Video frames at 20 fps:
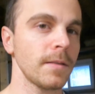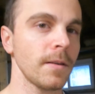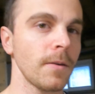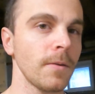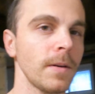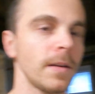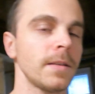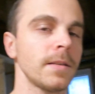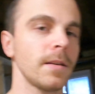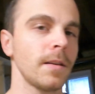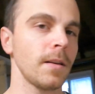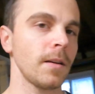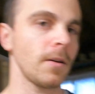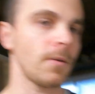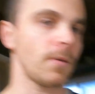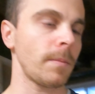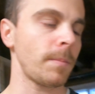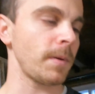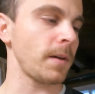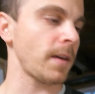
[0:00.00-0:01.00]
So it's gonna
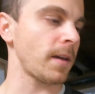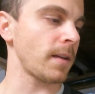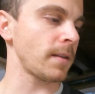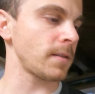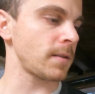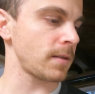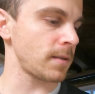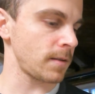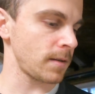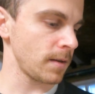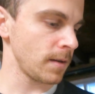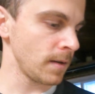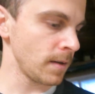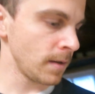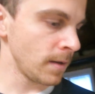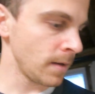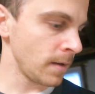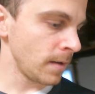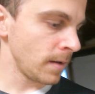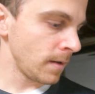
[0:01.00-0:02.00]
go up against
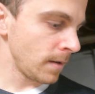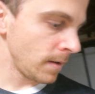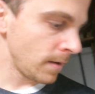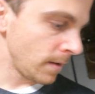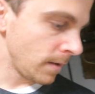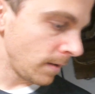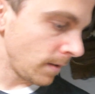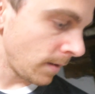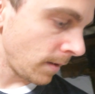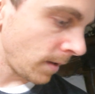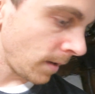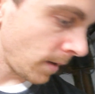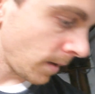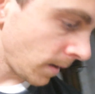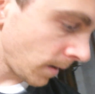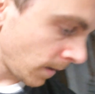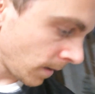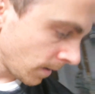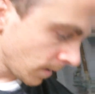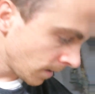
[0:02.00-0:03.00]

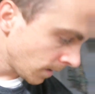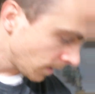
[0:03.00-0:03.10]
the